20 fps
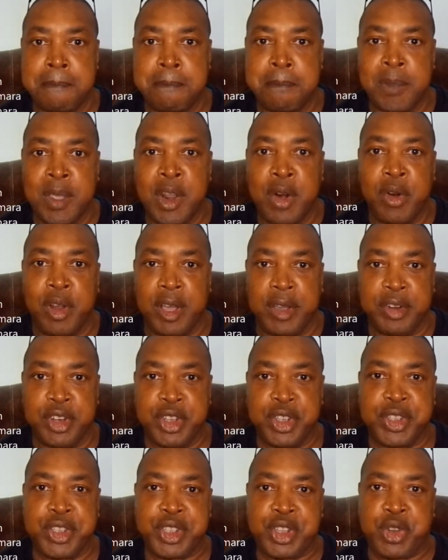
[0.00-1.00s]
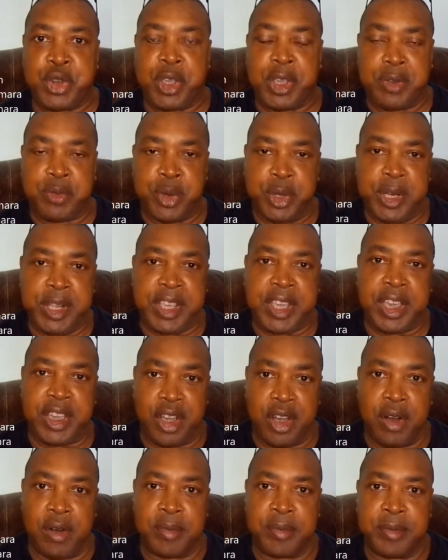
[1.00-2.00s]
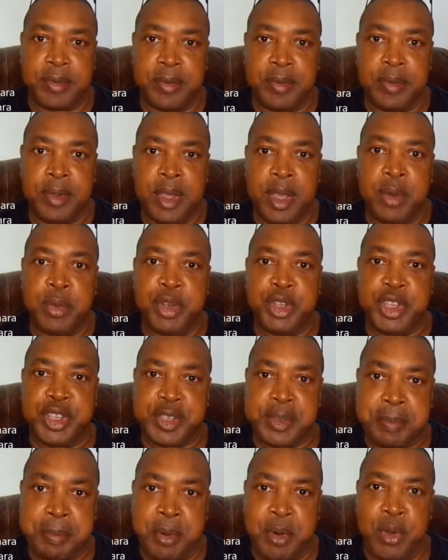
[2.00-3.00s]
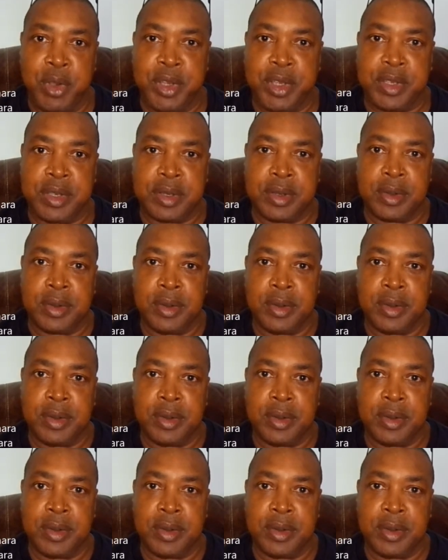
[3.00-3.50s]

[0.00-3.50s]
Right, I'm going to just quickly kick off with this point.